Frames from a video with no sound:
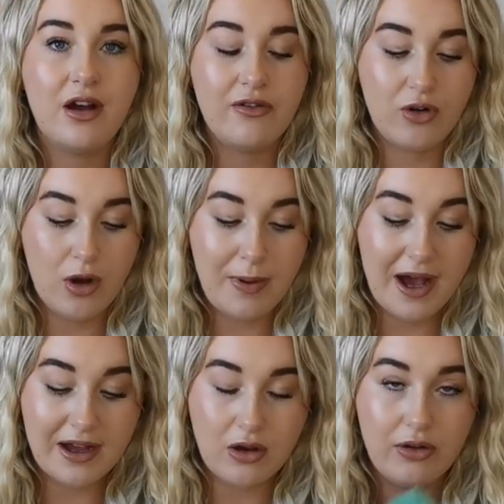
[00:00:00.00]
I've got a
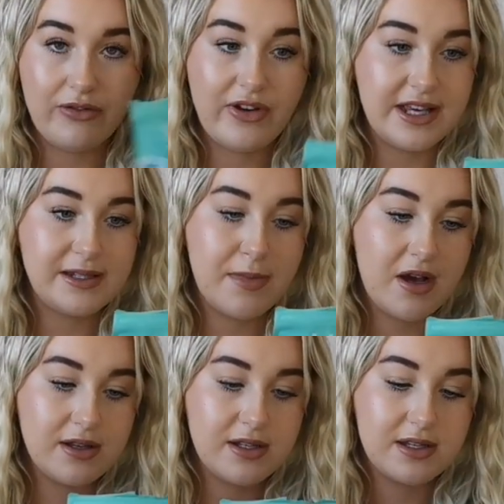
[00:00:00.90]
pack of face
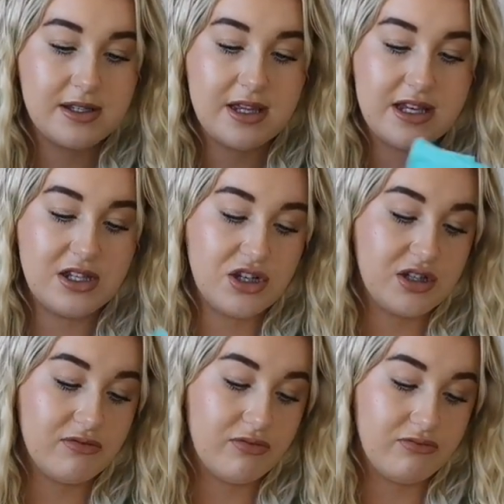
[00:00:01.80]
masks. These are just
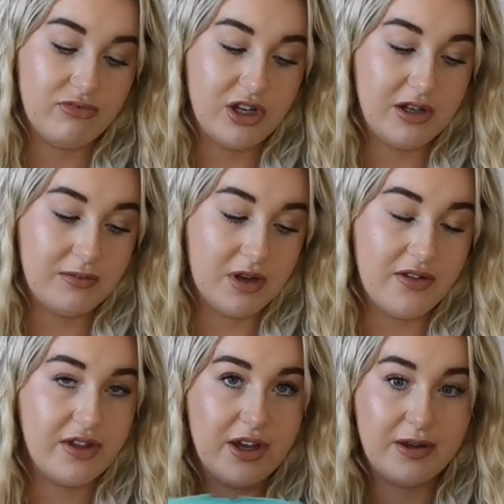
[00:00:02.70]

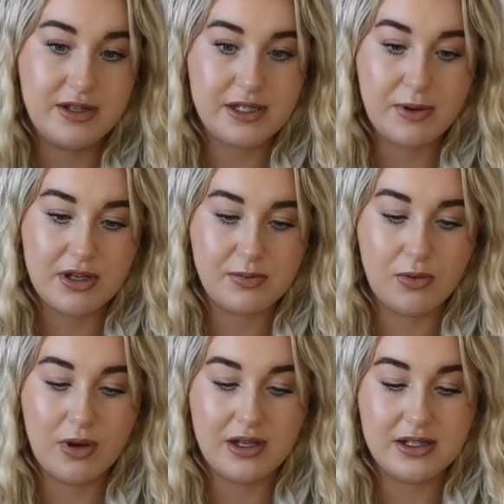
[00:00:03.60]
the disposable
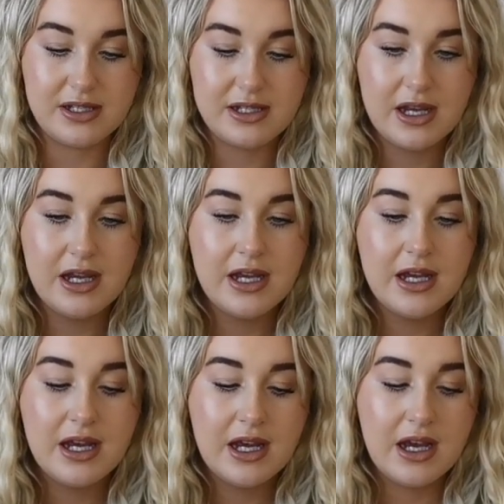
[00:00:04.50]
ones,
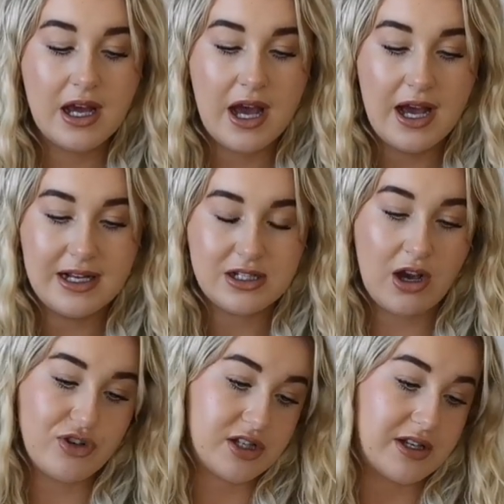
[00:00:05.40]
and
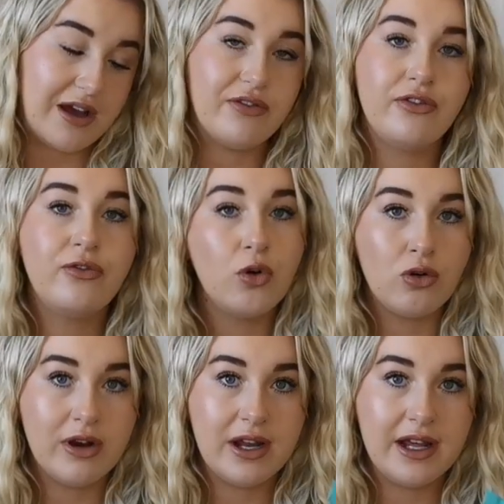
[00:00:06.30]
I've just left
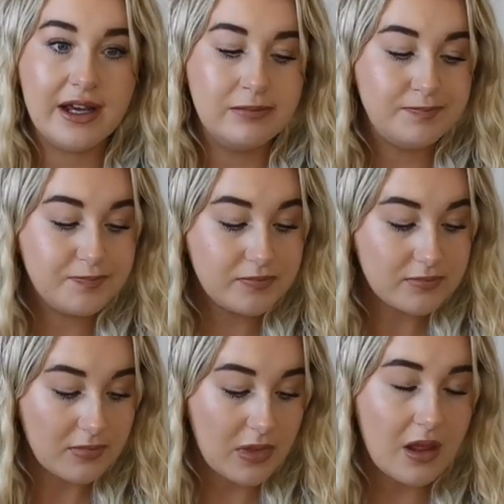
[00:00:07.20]
4 in here.
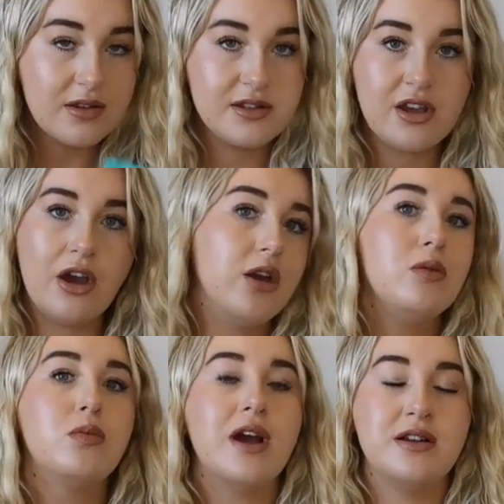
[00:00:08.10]
So
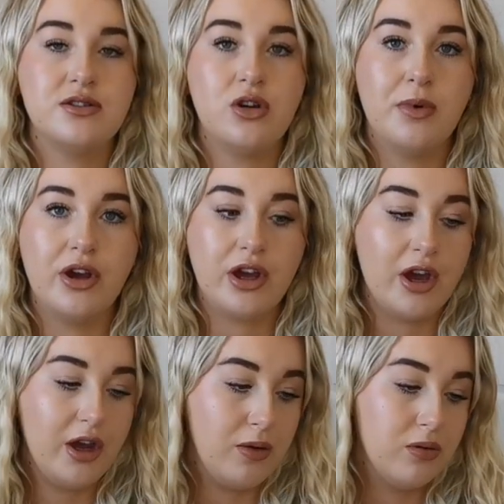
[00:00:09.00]
when Tom and I
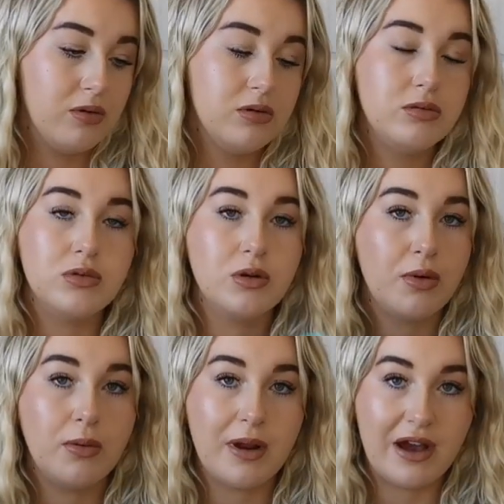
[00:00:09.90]
go, we will
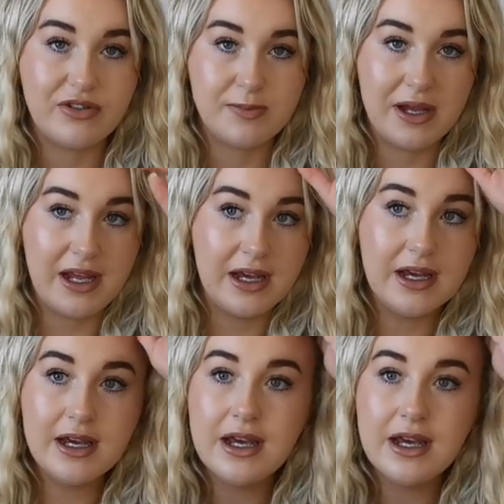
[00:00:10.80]
probably have to be